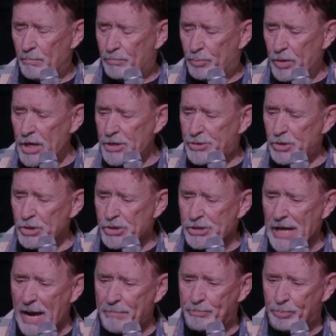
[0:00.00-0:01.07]
Preachers
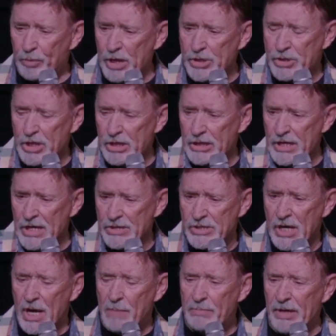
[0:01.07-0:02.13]
stop preaching this
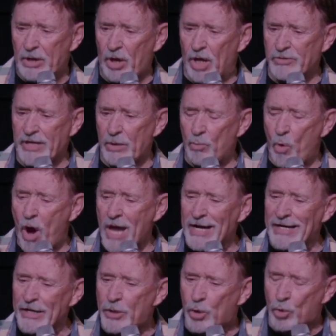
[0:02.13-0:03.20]
because they
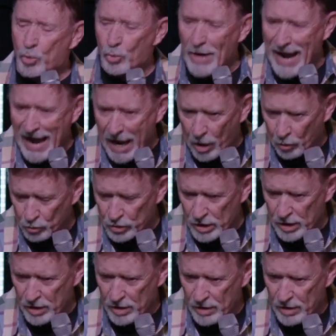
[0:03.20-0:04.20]
wanted a crowd